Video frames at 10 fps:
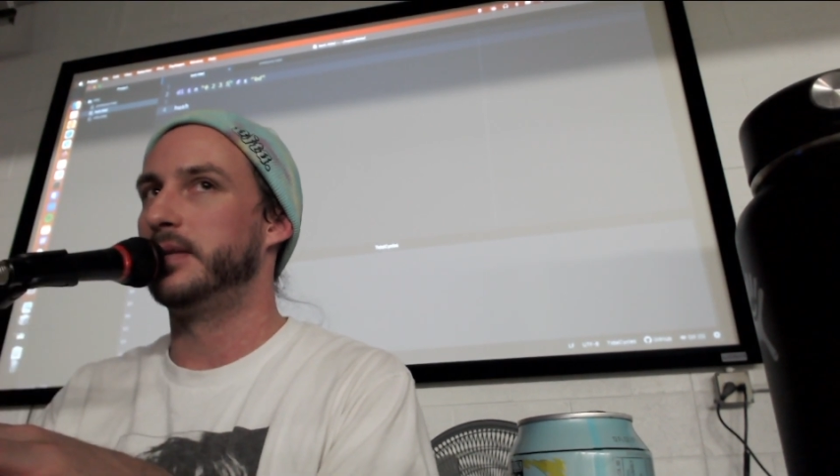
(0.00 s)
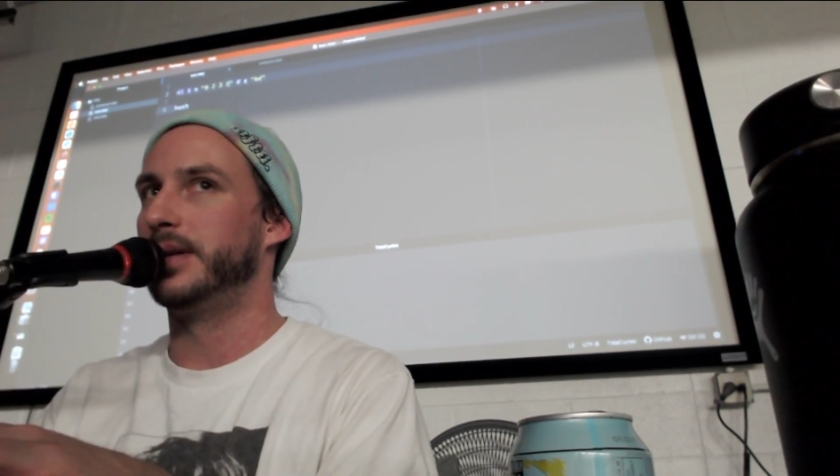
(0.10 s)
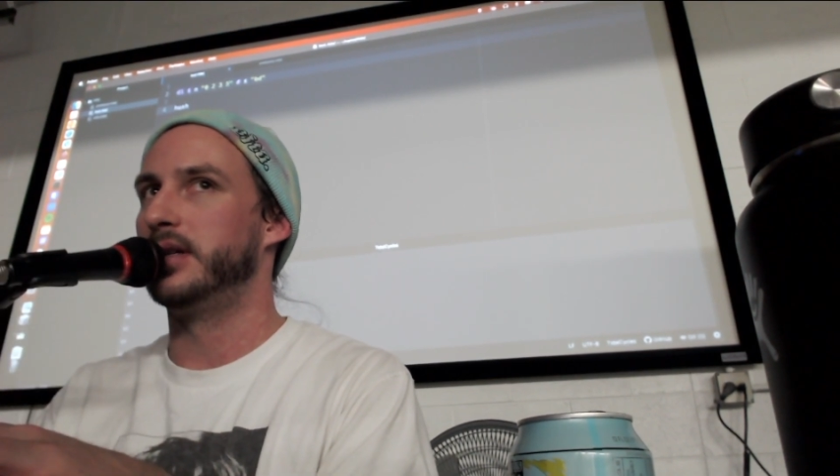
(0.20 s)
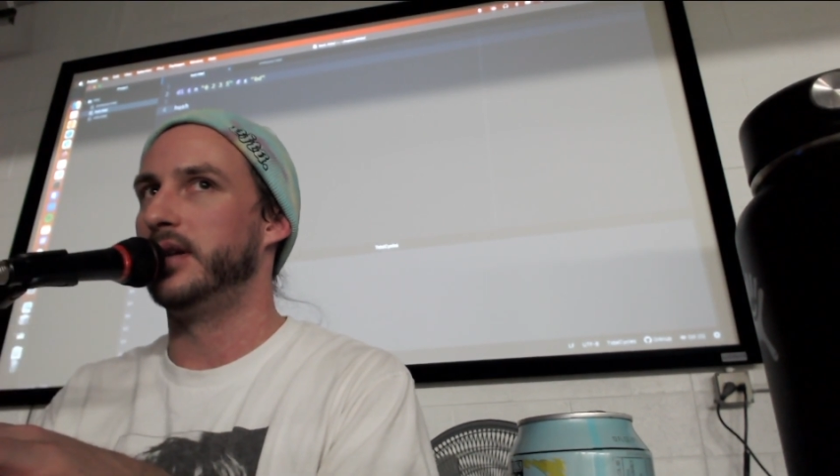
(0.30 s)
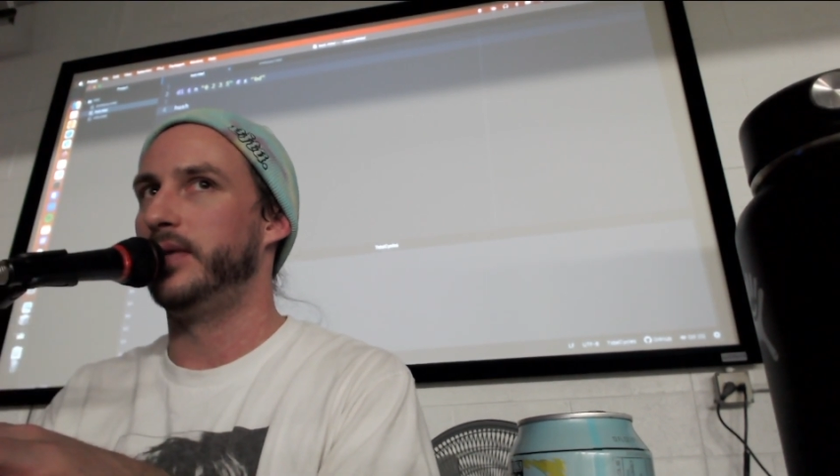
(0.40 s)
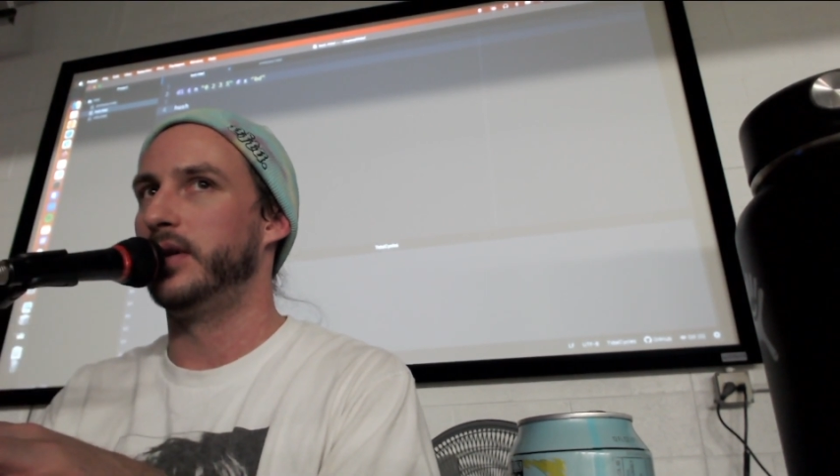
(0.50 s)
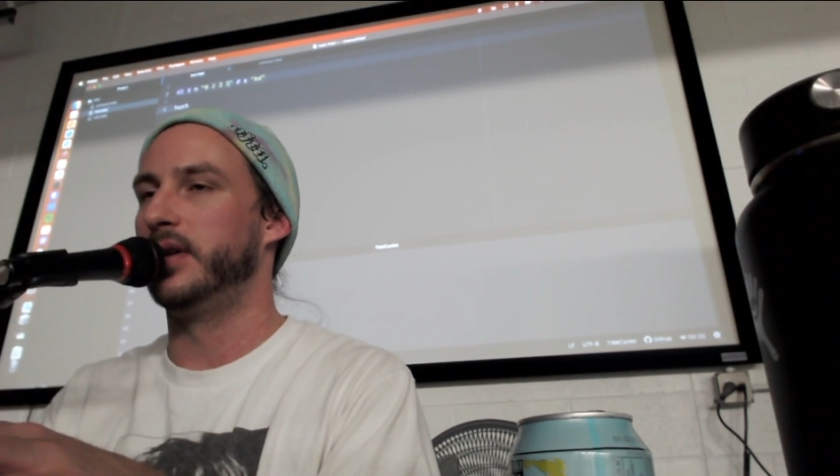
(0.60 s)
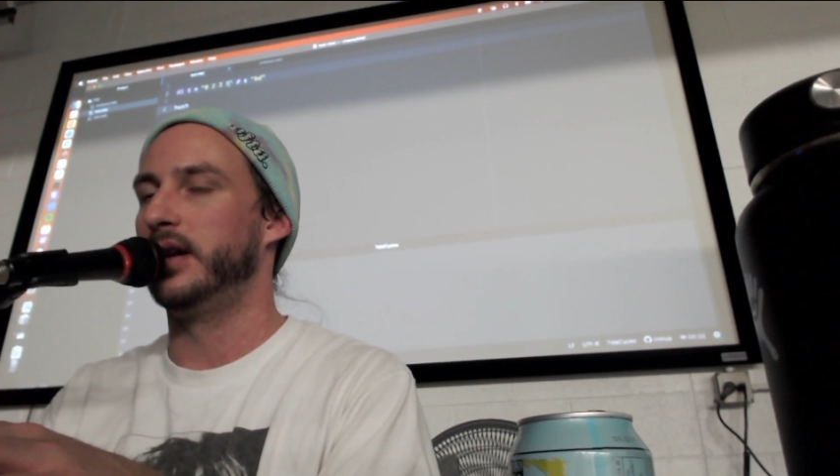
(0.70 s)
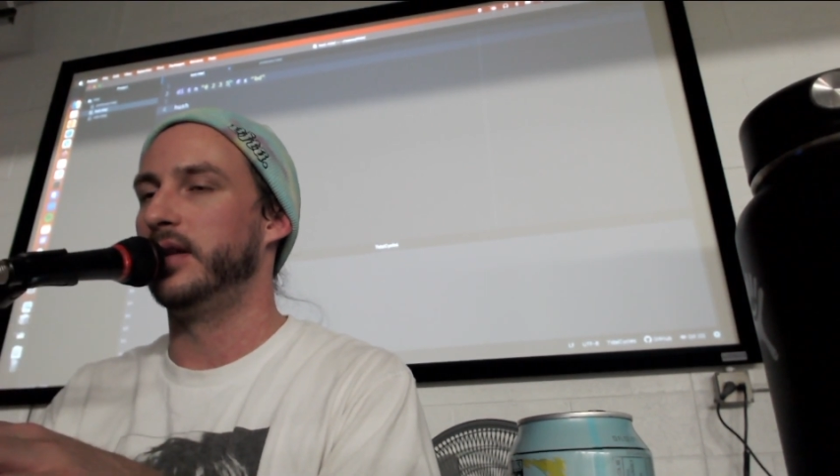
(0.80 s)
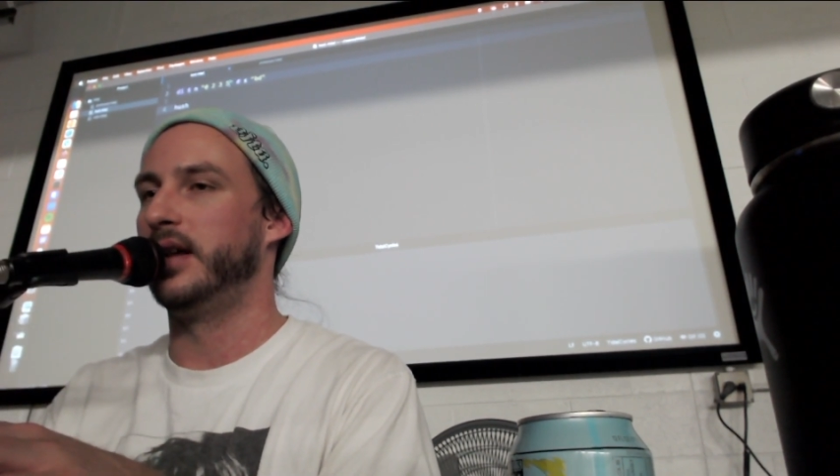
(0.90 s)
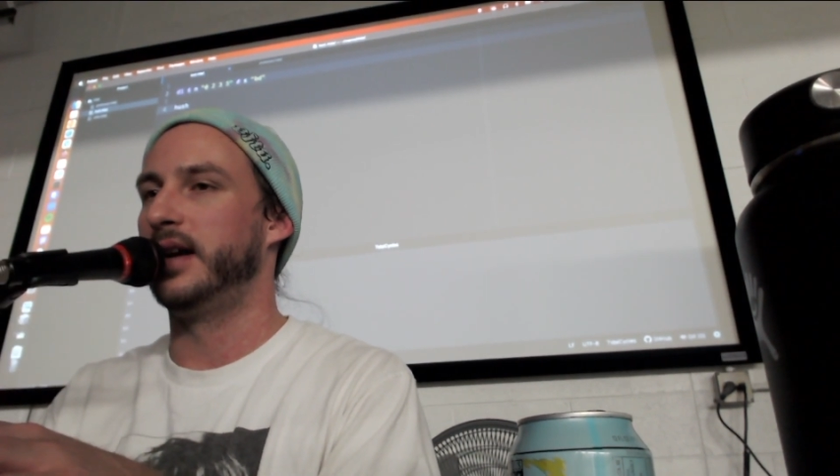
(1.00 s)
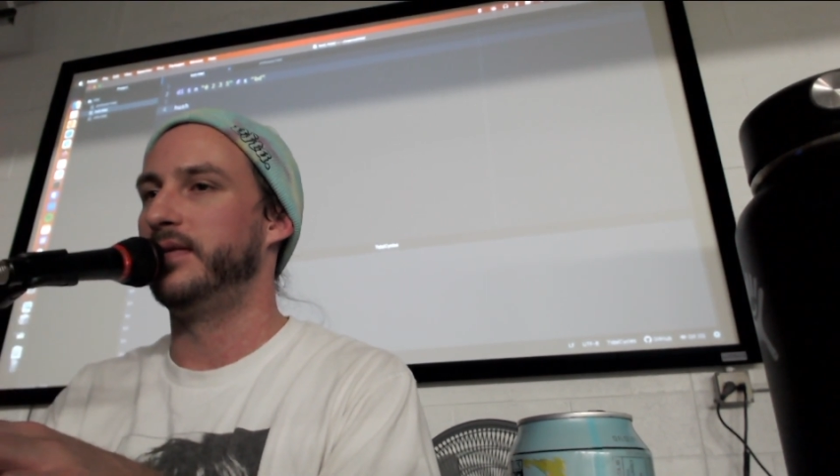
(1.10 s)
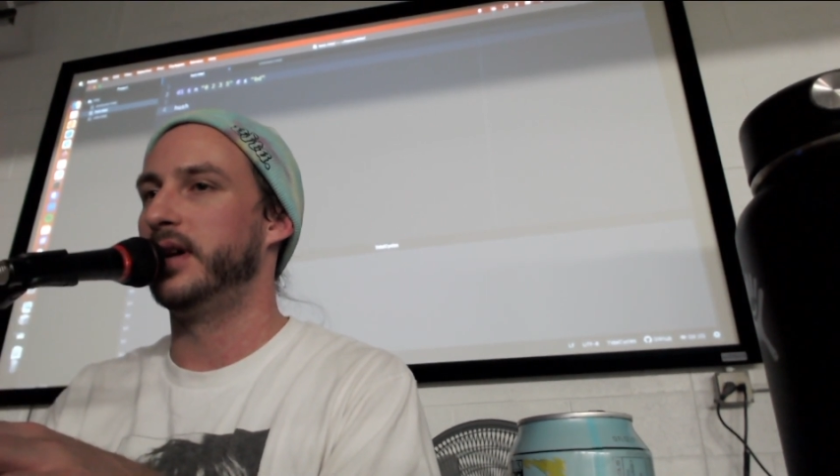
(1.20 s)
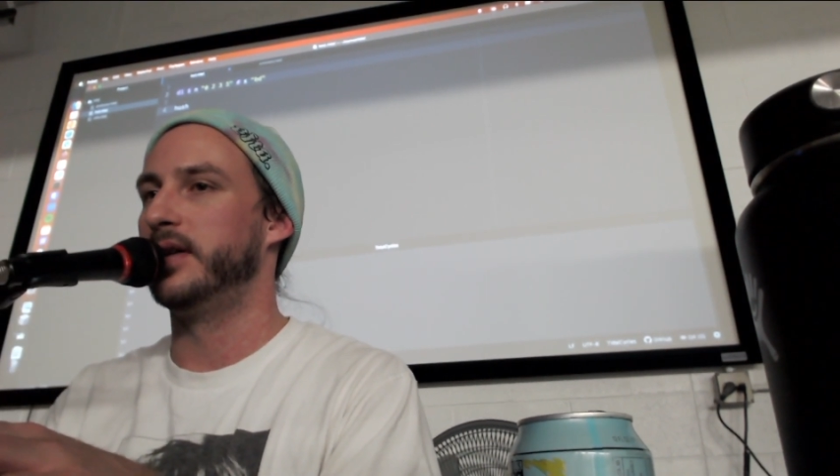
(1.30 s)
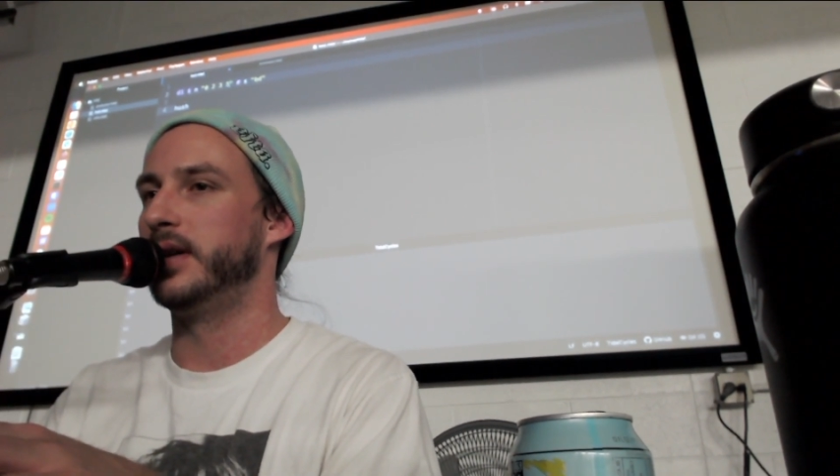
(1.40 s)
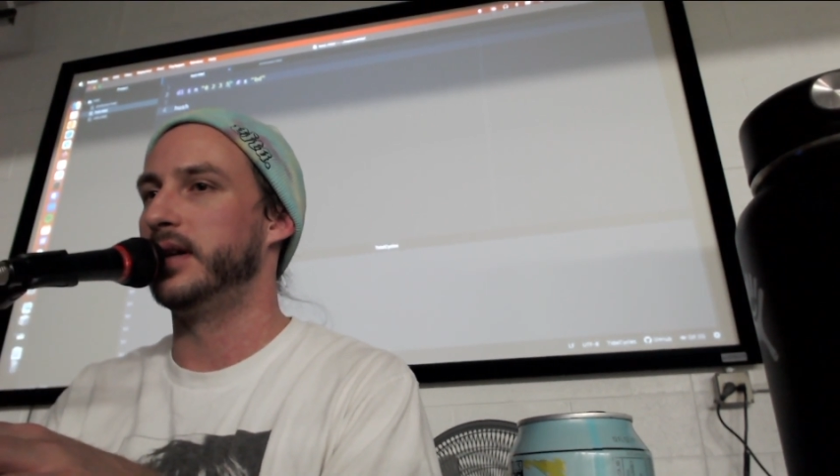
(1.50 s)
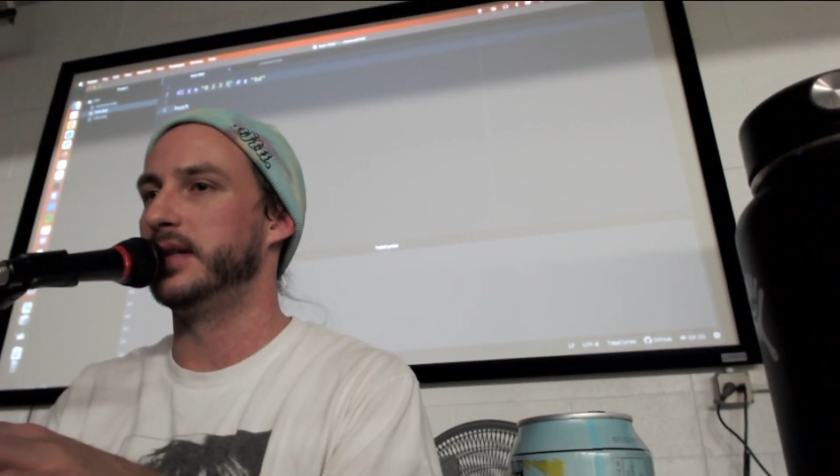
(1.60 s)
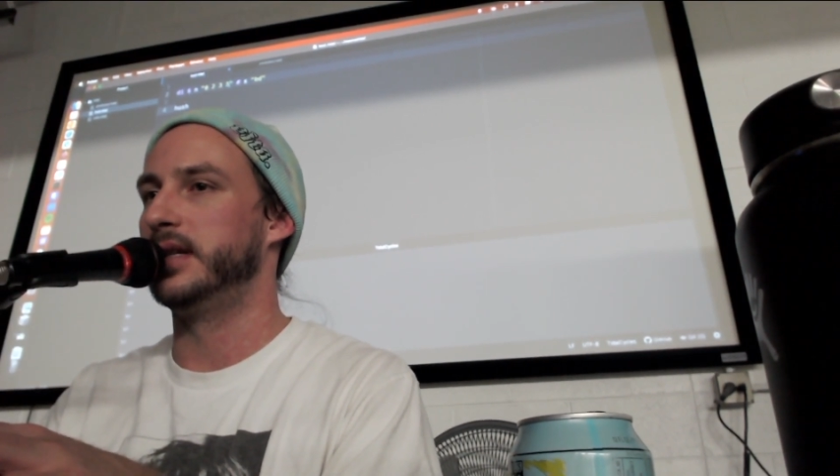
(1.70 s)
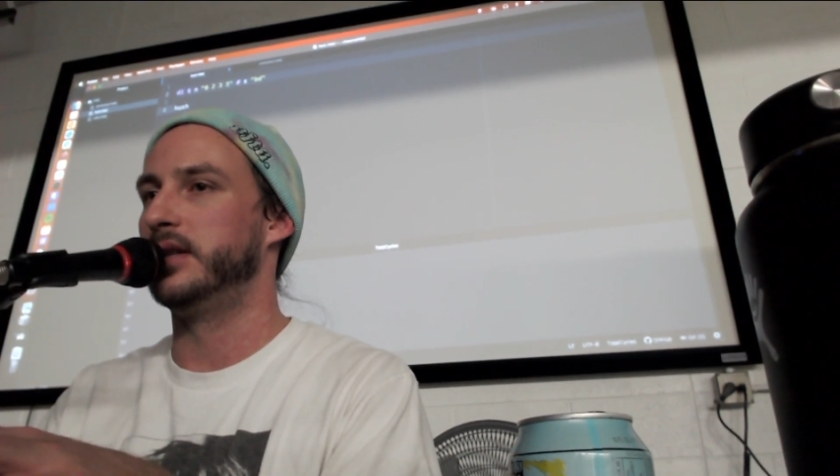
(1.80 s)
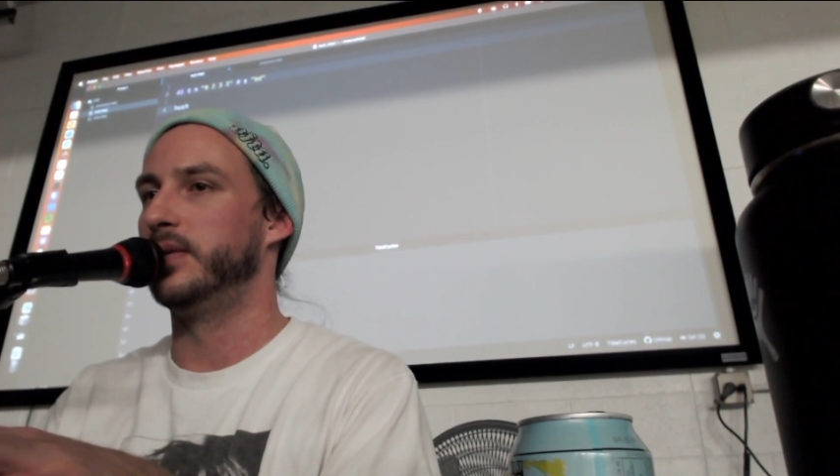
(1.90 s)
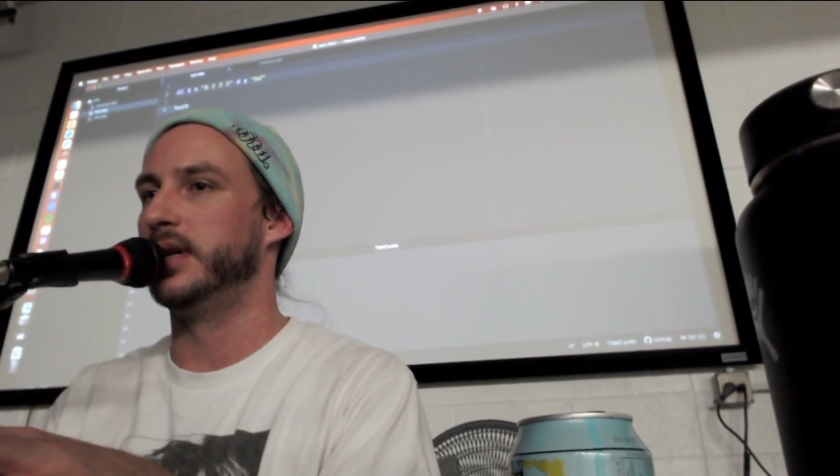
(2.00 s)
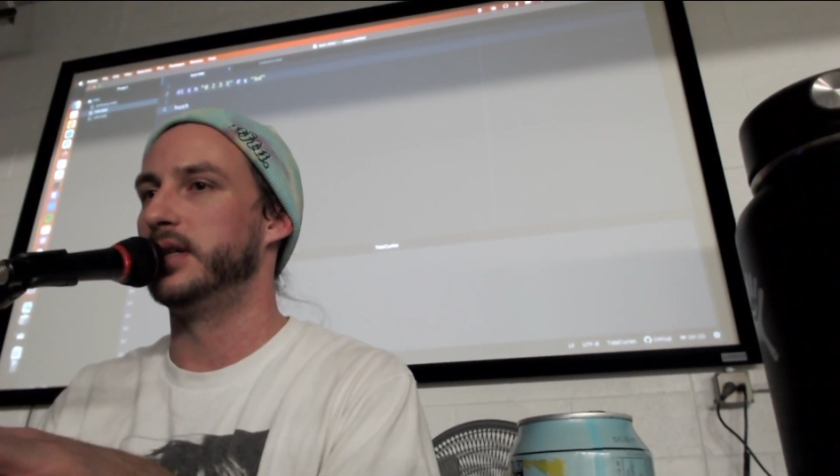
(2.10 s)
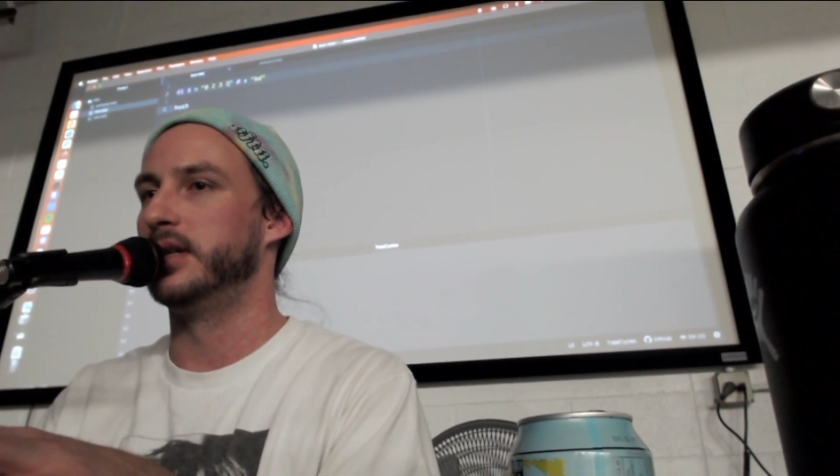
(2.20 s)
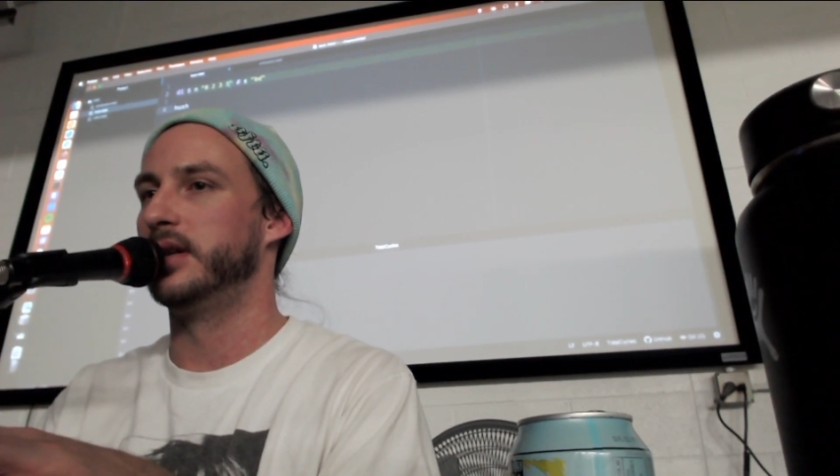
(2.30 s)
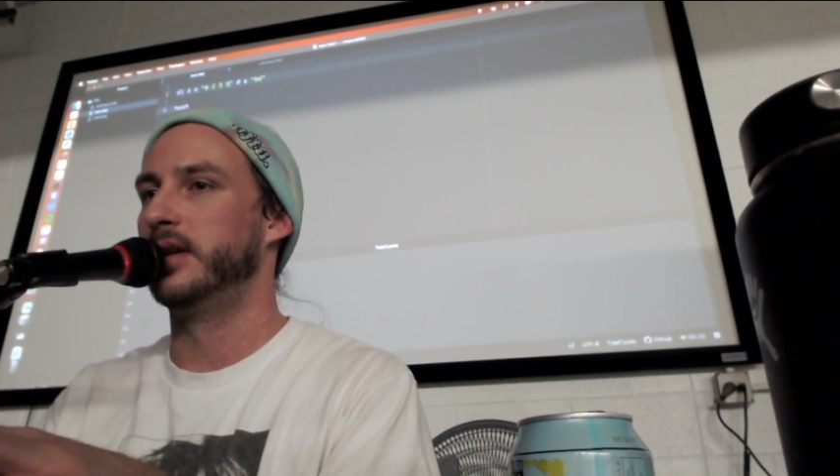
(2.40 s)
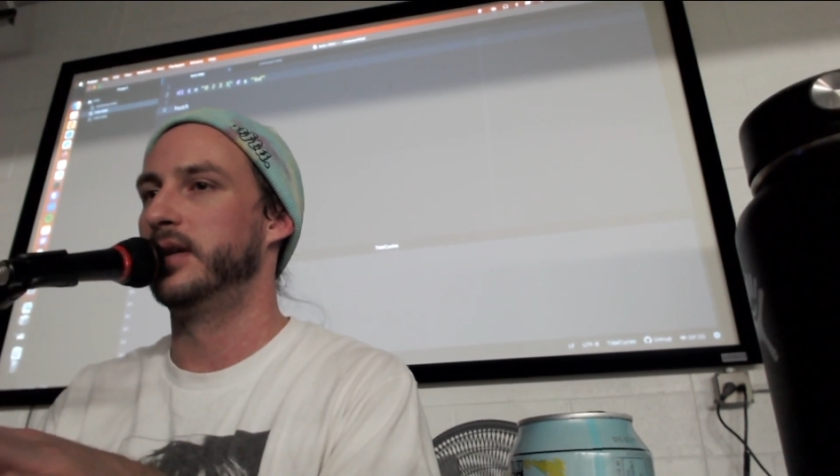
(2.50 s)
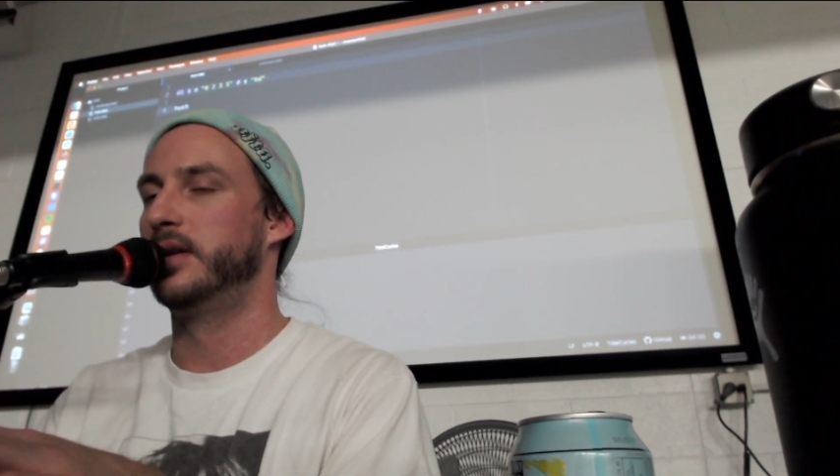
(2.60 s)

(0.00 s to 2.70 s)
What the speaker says: especially if you're in like a live coding situation.